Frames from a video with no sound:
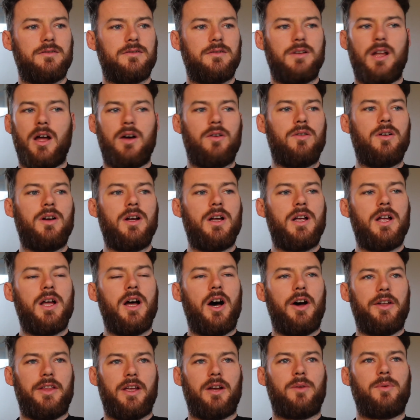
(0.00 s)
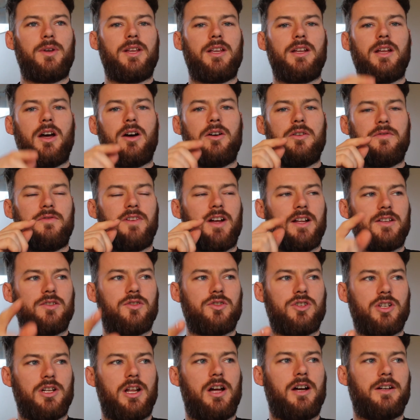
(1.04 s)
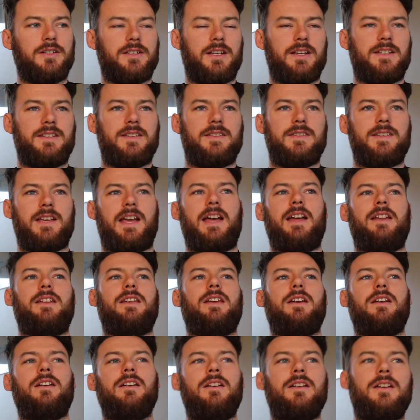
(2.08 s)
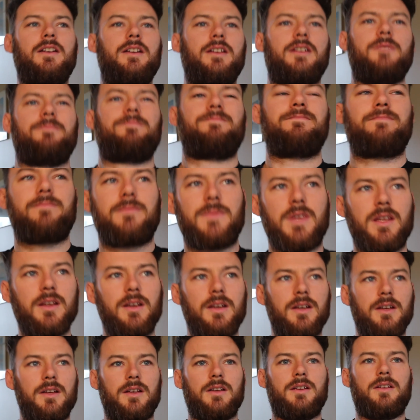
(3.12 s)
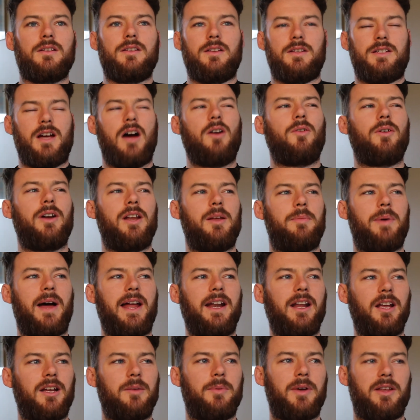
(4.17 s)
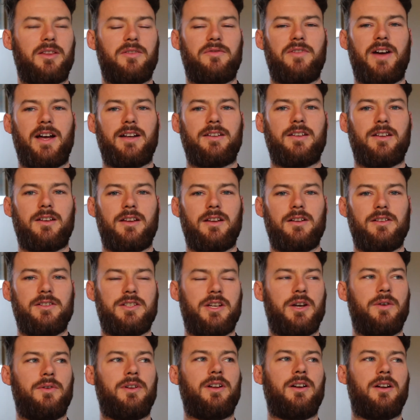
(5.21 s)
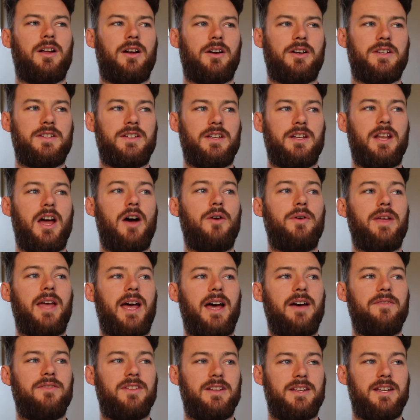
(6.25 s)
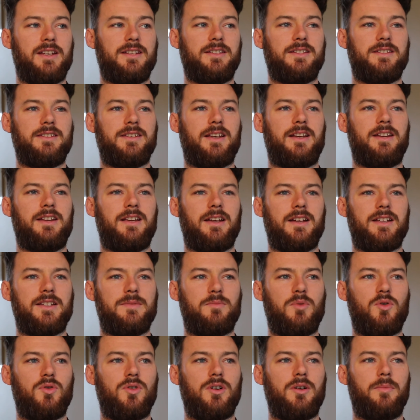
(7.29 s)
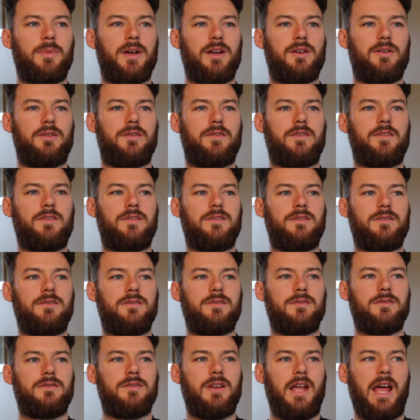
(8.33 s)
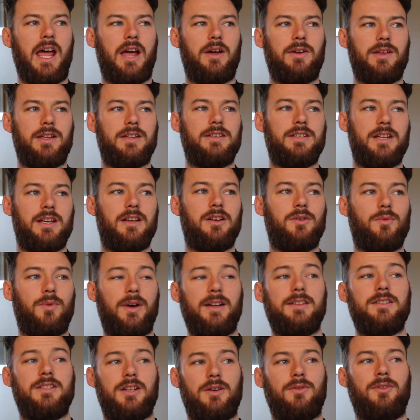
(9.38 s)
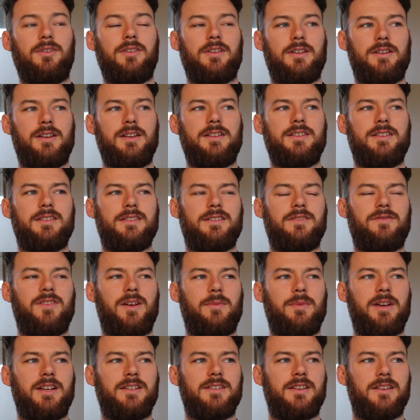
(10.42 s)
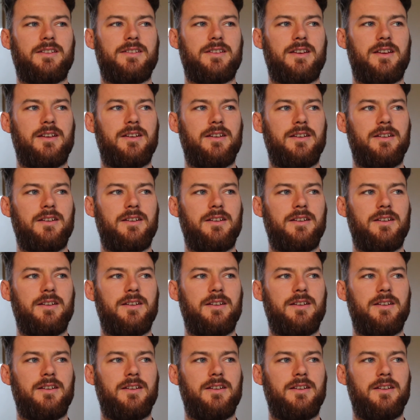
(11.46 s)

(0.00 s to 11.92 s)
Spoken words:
No, I think when you know you've got such a long distance ahead of you, you don't really panic about the fact that you'll do it or not, because you know you have the distance in you. It's more about how you deal with doing the distance, if that makes sense.